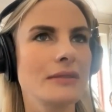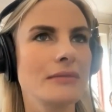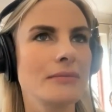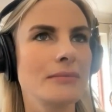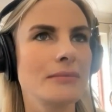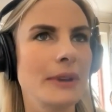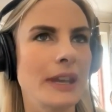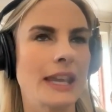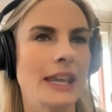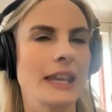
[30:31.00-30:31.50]

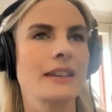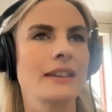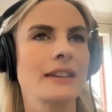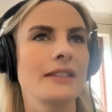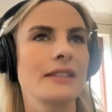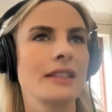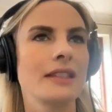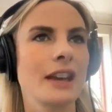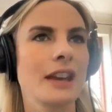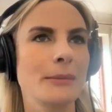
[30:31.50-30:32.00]
big
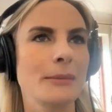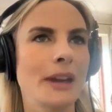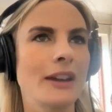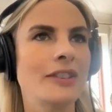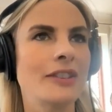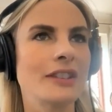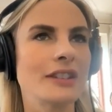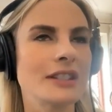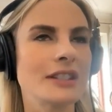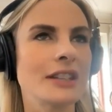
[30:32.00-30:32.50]
that I'm
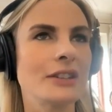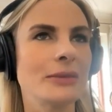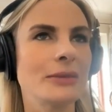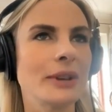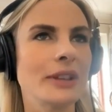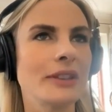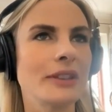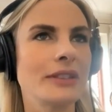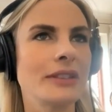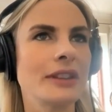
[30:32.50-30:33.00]
having to deal
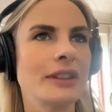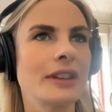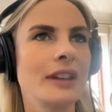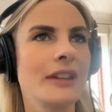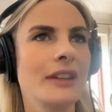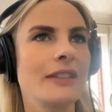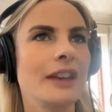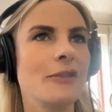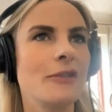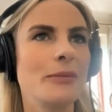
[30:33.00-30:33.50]
with.
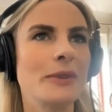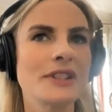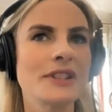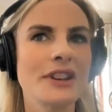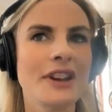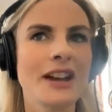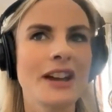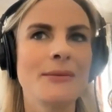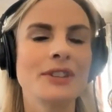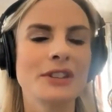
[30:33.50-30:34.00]
There have been
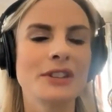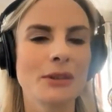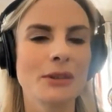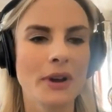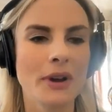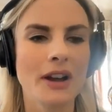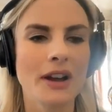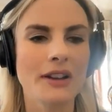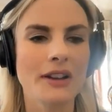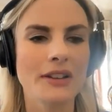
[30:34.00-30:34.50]
times in the
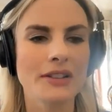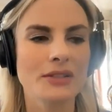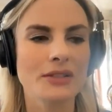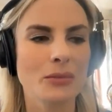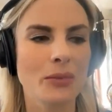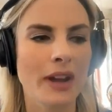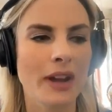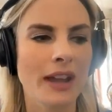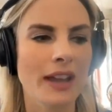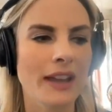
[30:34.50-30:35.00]

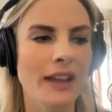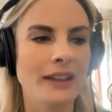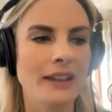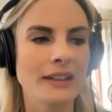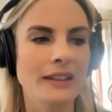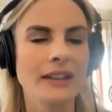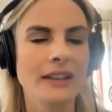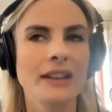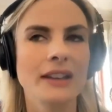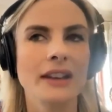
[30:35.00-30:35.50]
past where
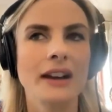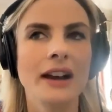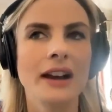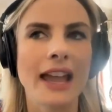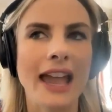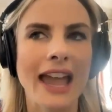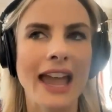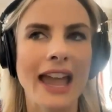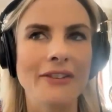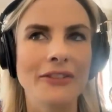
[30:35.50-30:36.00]

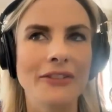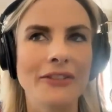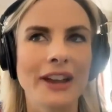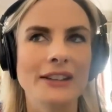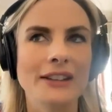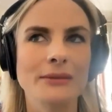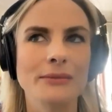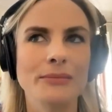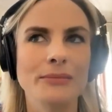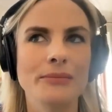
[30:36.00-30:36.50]
I have
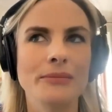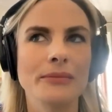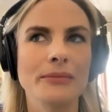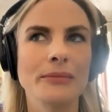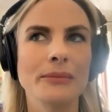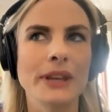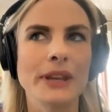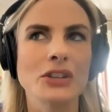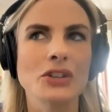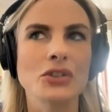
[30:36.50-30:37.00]
had
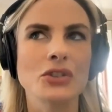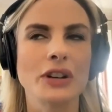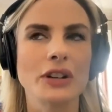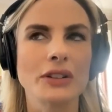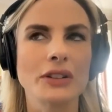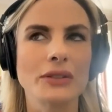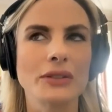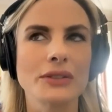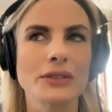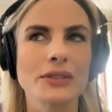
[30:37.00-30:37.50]
big
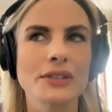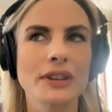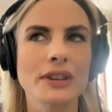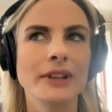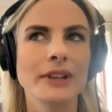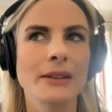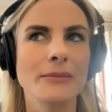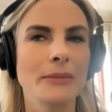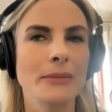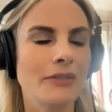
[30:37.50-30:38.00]
struggles
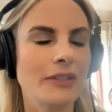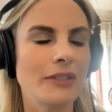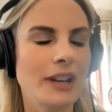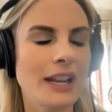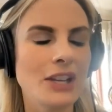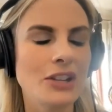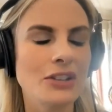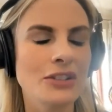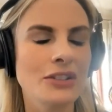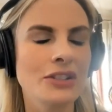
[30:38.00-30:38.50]
in my
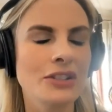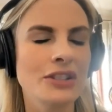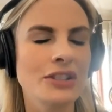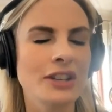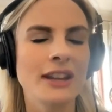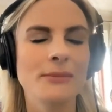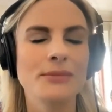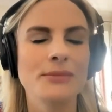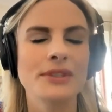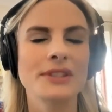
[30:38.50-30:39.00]

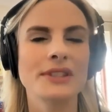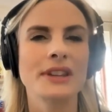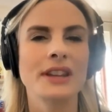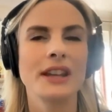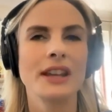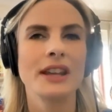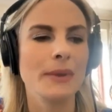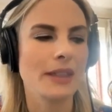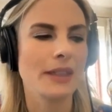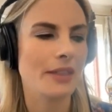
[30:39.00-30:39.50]
relationships,
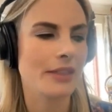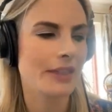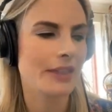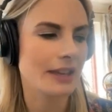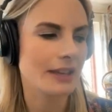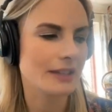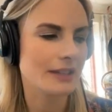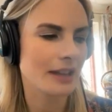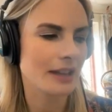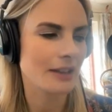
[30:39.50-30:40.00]
in
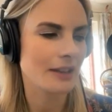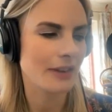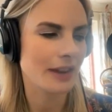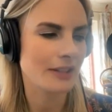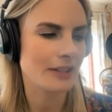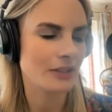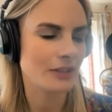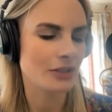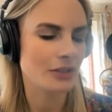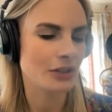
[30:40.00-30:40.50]
things that I've
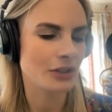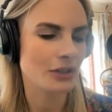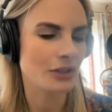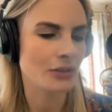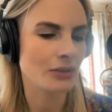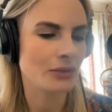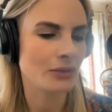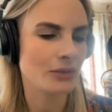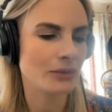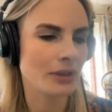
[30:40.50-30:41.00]
had to
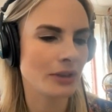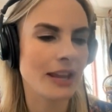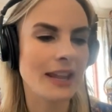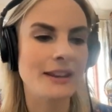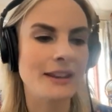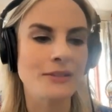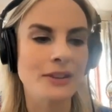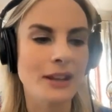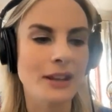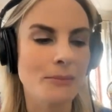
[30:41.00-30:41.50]
do,
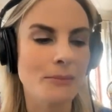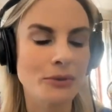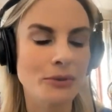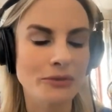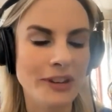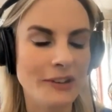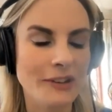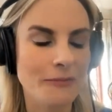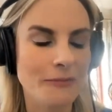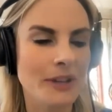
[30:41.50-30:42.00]
in
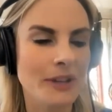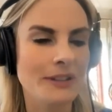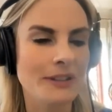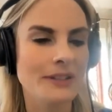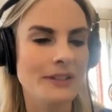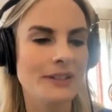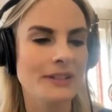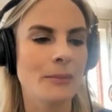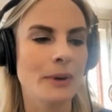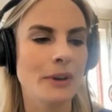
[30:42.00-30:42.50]

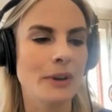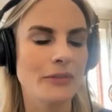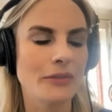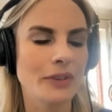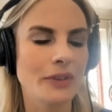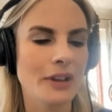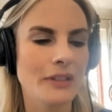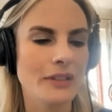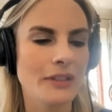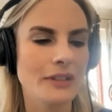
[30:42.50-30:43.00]
bereavements. My
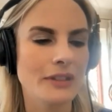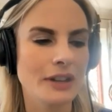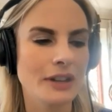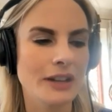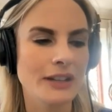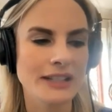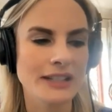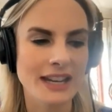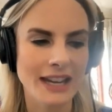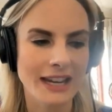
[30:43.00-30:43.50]
father
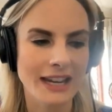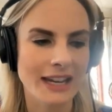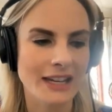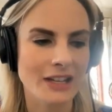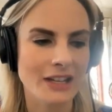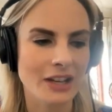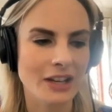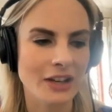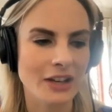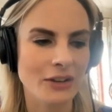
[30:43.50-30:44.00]
died a
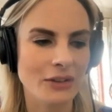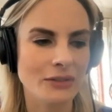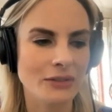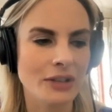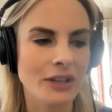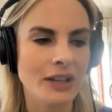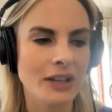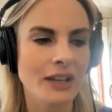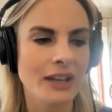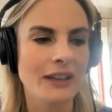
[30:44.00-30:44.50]
decade ago.
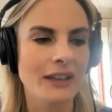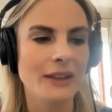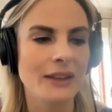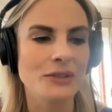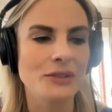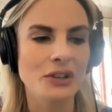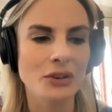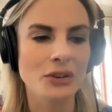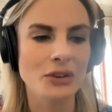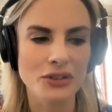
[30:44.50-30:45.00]
There
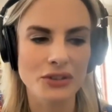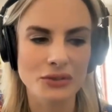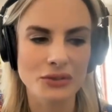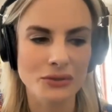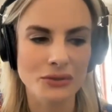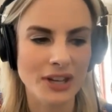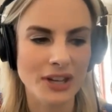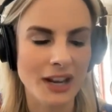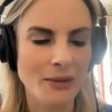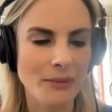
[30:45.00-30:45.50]
was a lot to
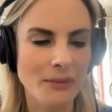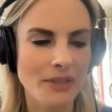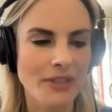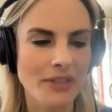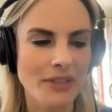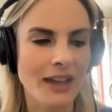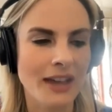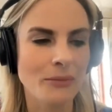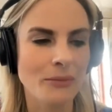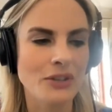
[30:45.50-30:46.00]
sort out with
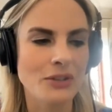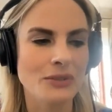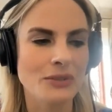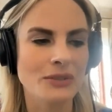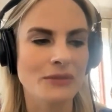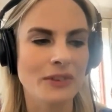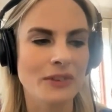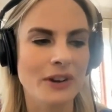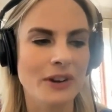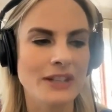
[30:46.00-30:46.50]
that, which
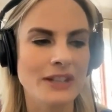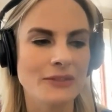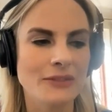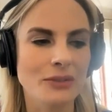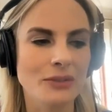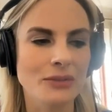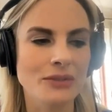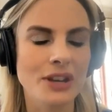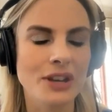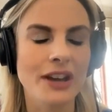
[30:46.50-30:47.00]
was a very
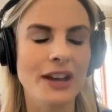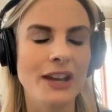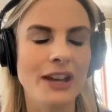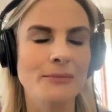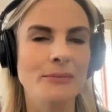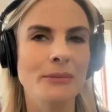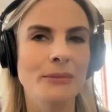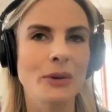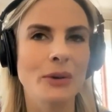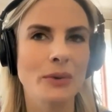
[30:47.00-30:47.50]
difficult
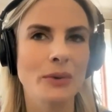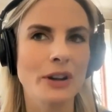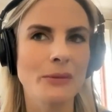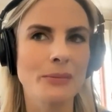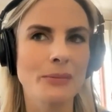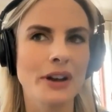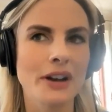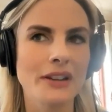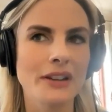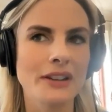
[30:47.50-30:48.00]
time. My
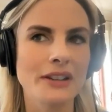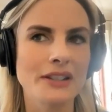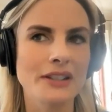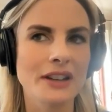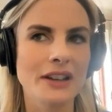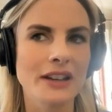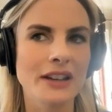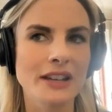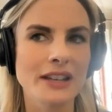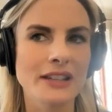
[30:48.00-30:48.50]
work partner
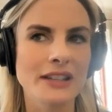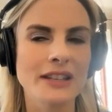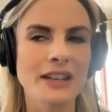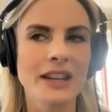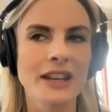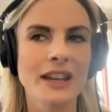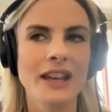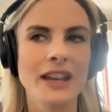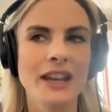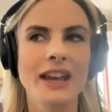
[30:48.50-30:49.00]
died,
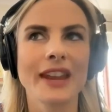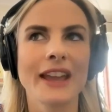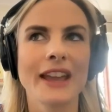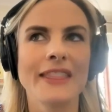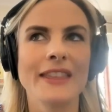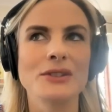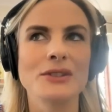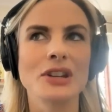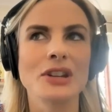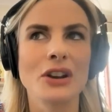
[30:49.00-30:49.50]

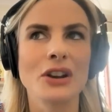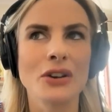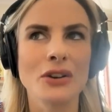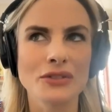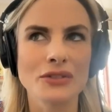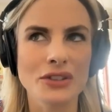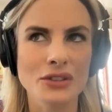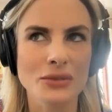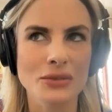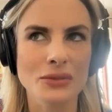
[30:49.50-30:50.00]
and there was a
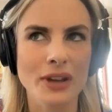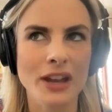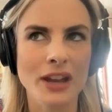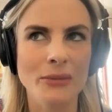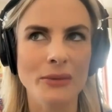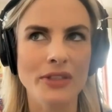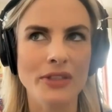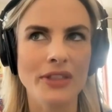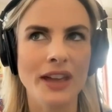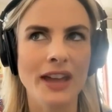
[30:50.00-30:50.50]
lot to sort
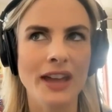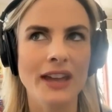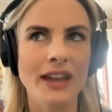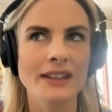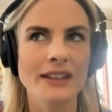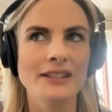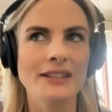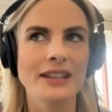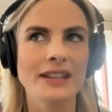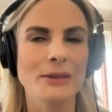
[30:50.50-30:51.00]
out with
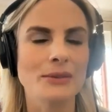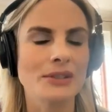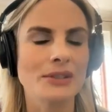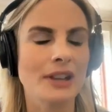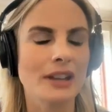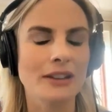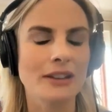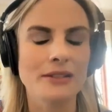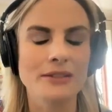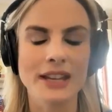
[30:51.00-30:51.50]
that. He
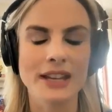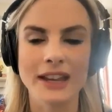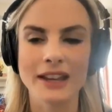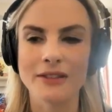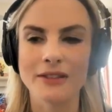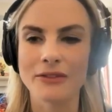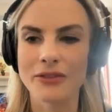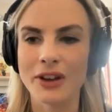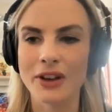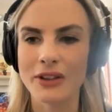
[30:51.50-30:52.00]
was like a
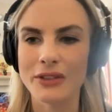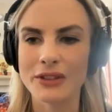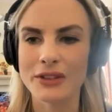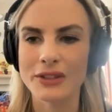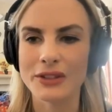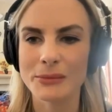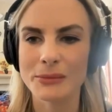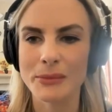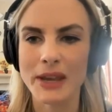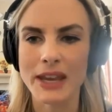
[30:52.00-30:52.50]
second father
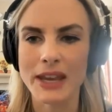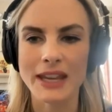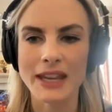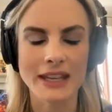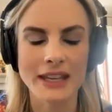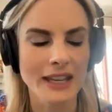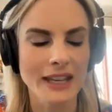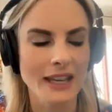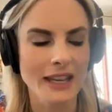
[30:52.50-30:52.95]
to me.